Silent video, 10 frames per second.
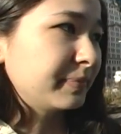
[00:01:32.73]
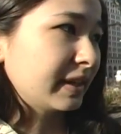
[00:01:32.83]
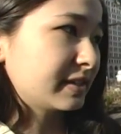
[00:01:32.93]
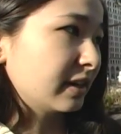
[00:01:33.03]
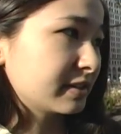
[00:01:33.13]

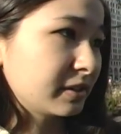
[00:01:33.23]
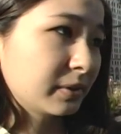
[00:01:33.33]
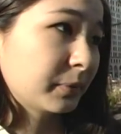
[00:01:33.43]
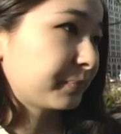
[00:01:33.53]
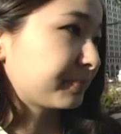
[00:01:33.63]
they start
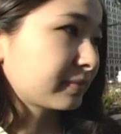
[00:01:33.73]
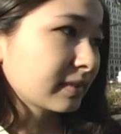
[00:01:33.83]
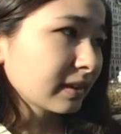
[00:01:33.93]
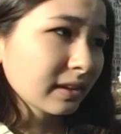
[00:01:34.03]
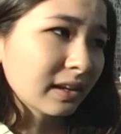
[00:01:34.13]
to
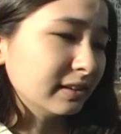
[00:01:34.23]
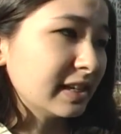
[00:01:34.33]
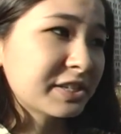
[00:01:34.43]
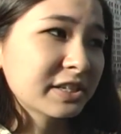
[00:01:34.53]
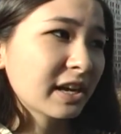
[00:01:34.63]

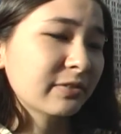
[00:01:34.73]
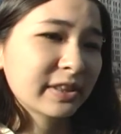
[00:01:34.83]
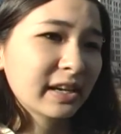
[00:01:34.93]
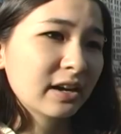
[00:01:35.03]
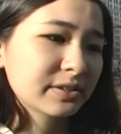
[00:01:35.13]
leech into
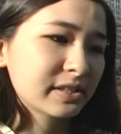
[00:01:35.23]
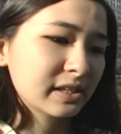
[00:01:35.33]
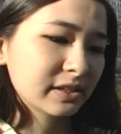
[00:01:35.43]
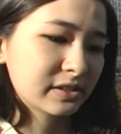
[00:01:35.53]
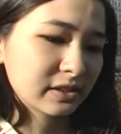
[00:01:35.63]
everything else
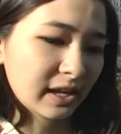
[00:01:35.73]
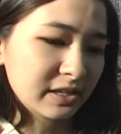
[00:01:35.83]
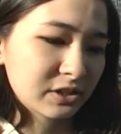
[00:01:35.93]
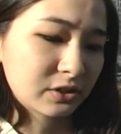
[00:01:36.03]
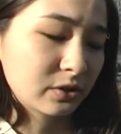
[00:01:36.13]
in this,
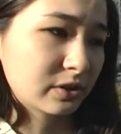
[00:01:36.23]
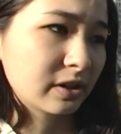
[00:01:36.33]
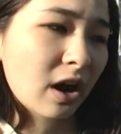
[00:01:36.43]
that institution